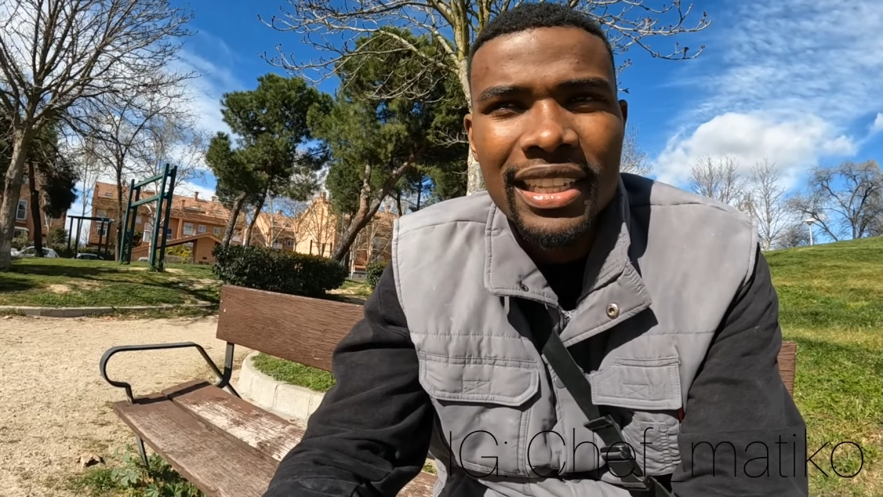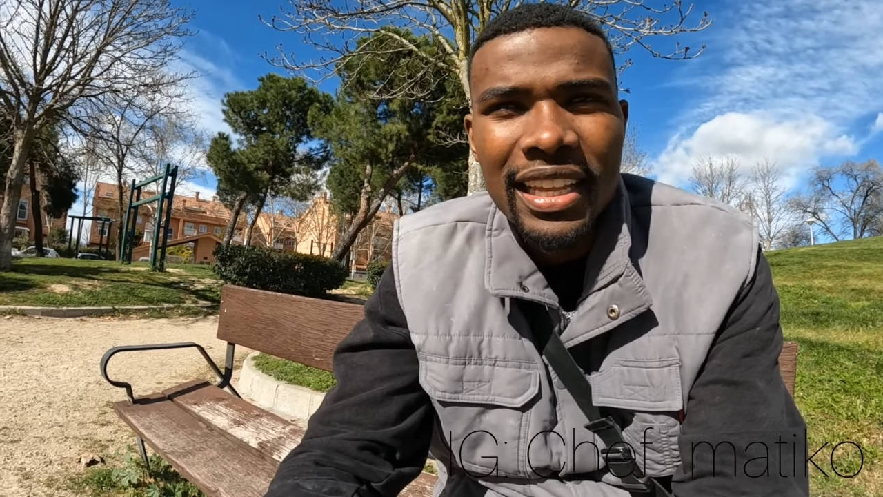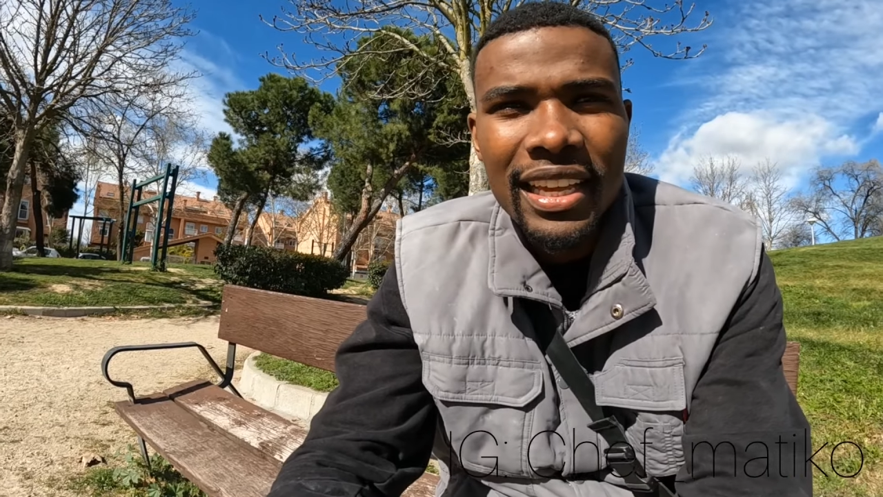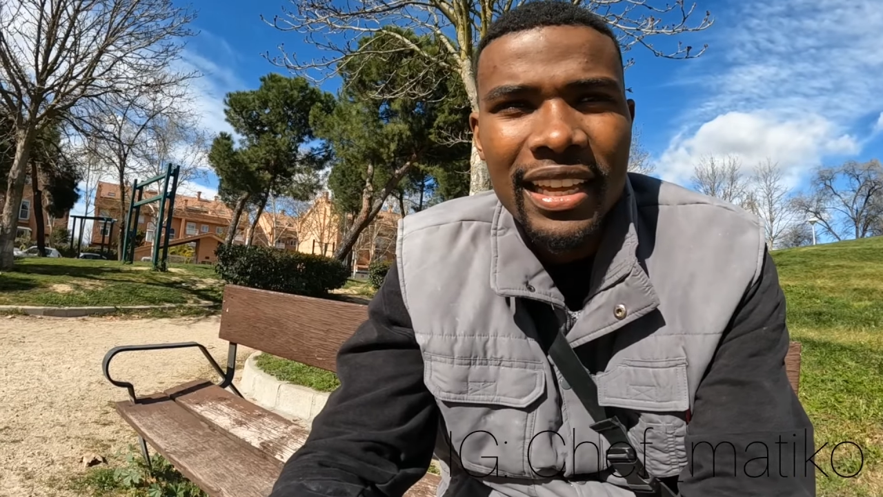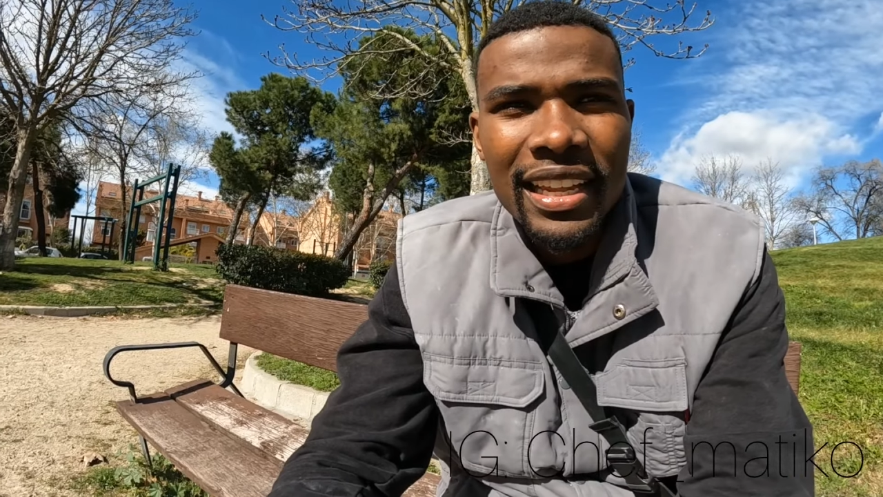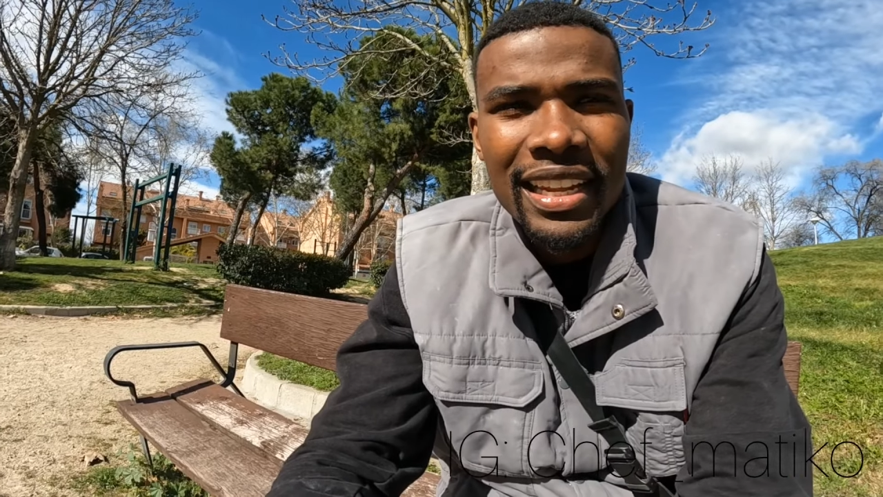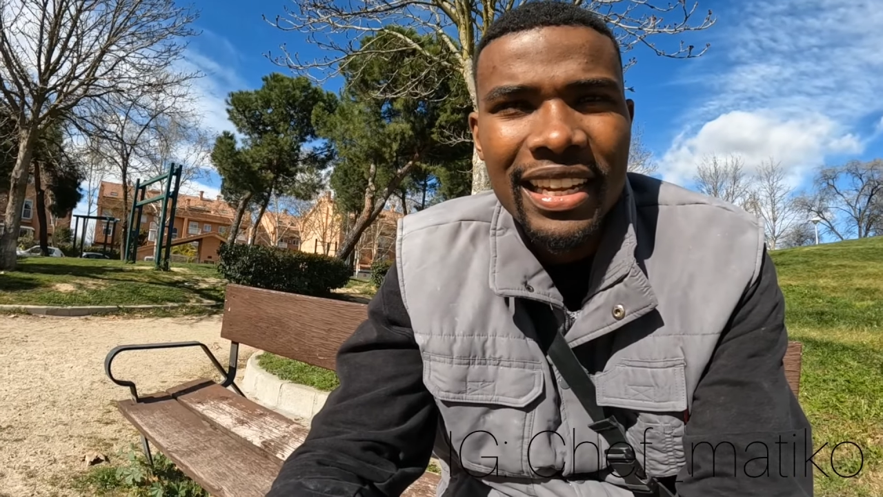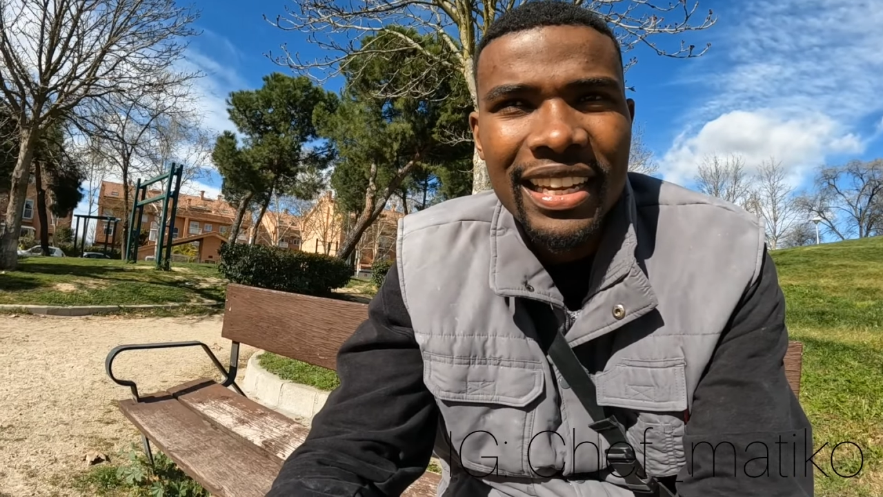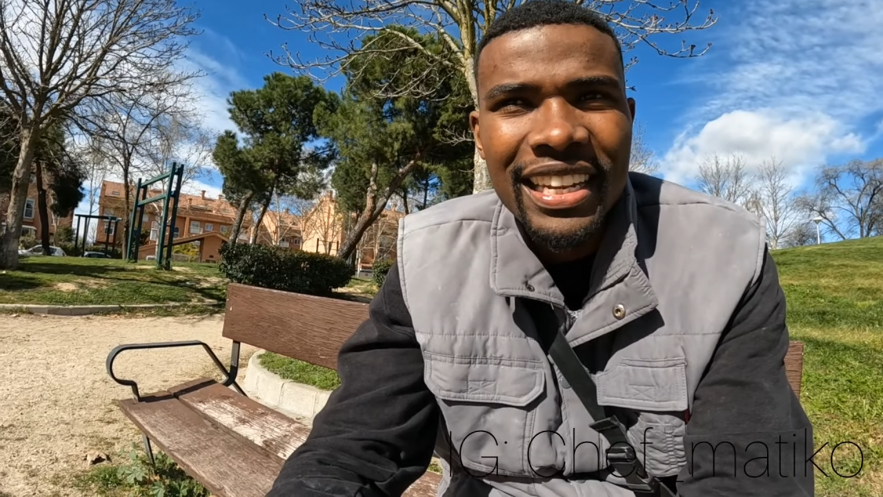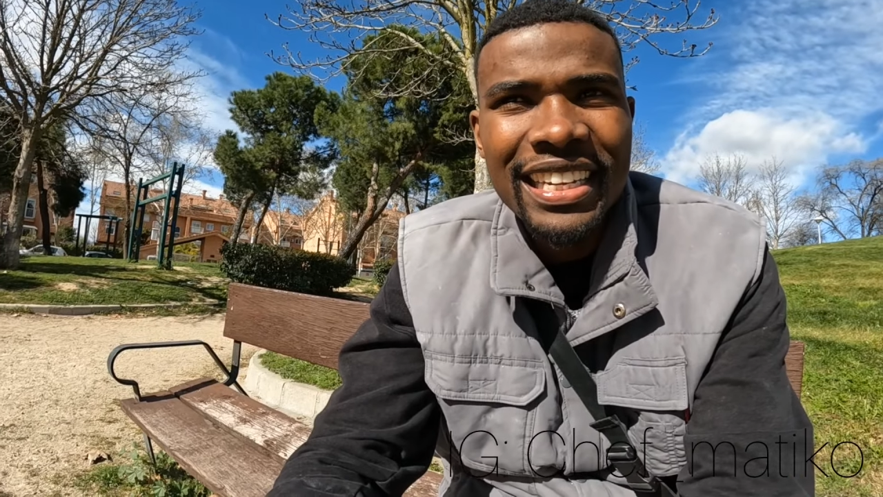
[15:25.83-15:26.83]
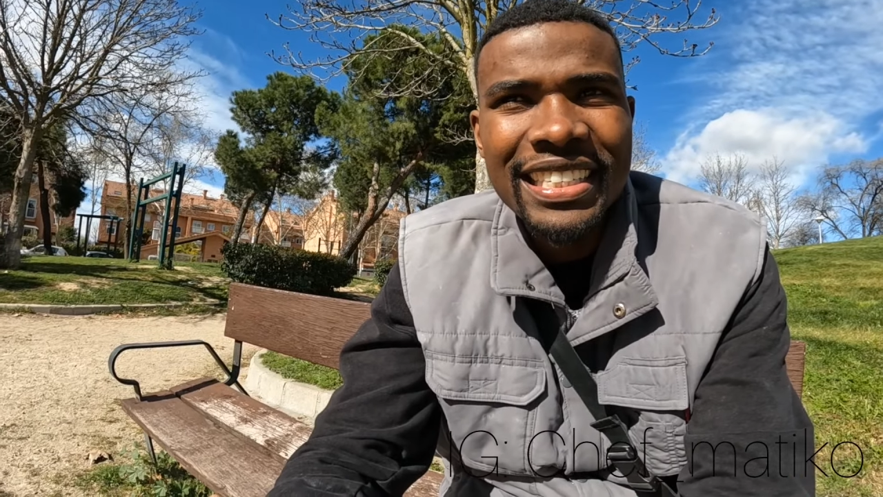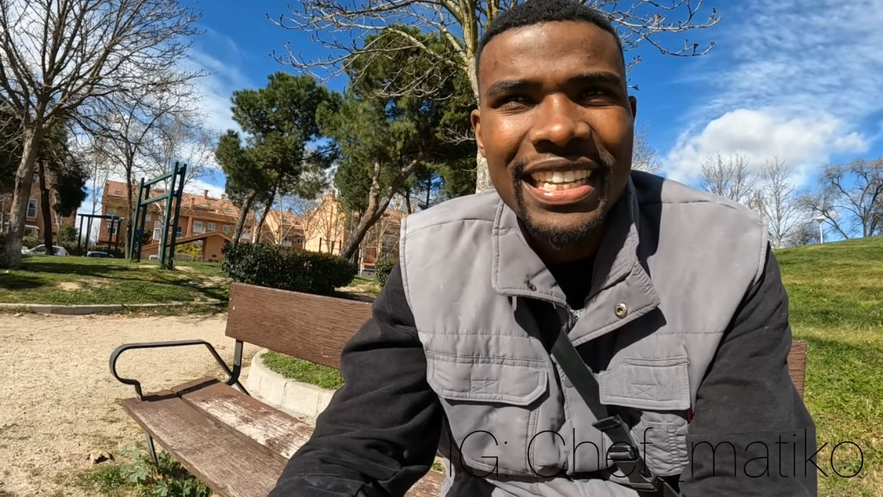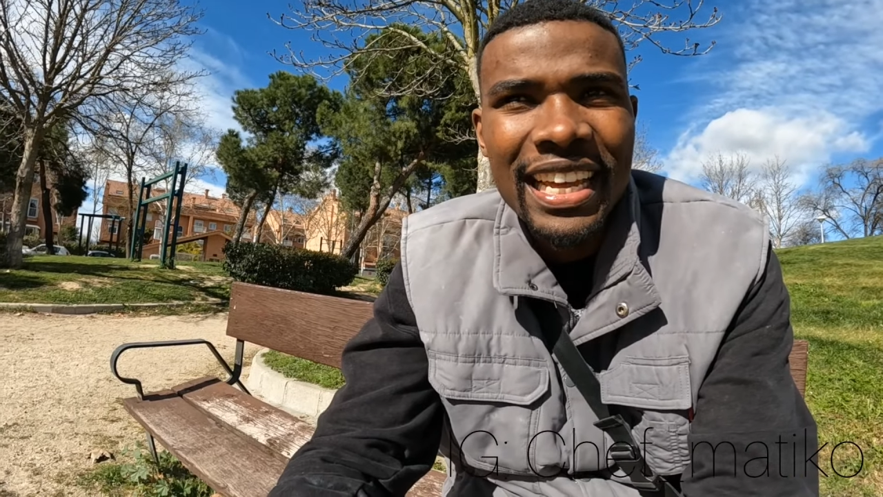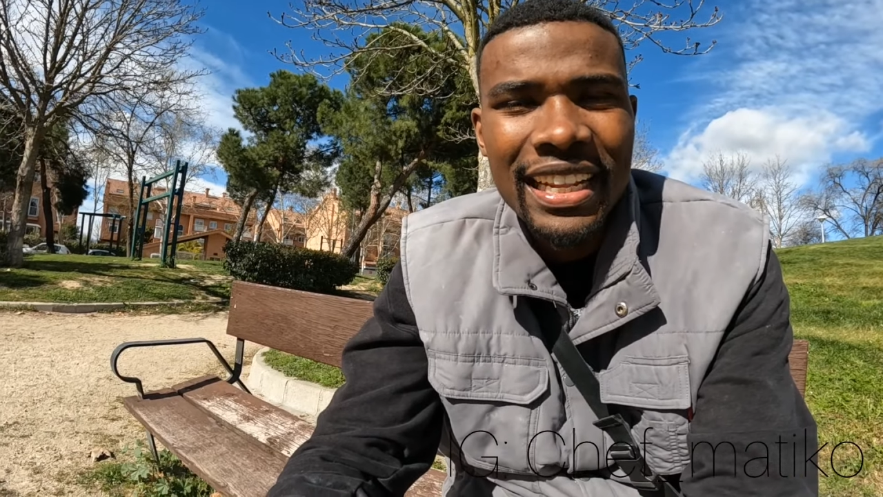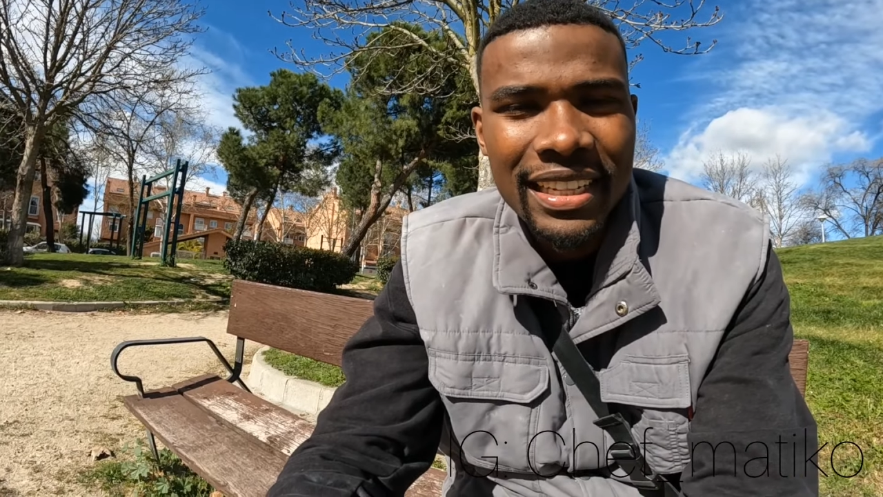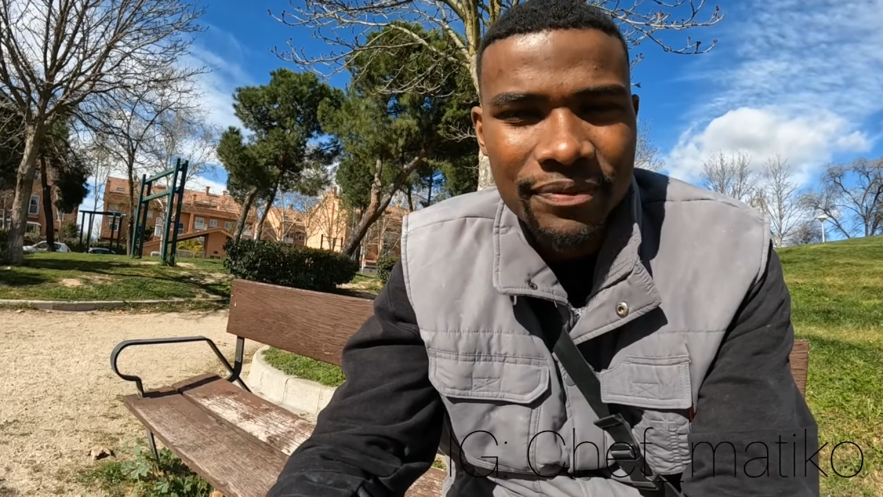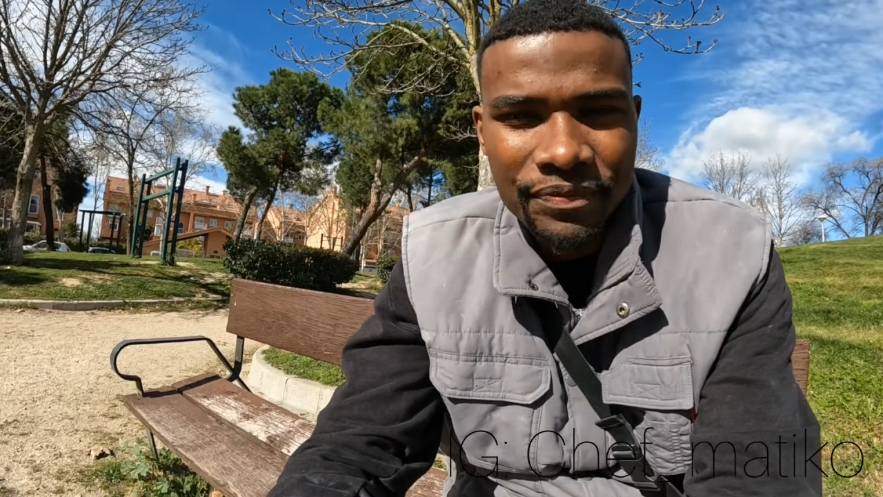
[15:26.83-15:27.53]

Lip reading: the lintel.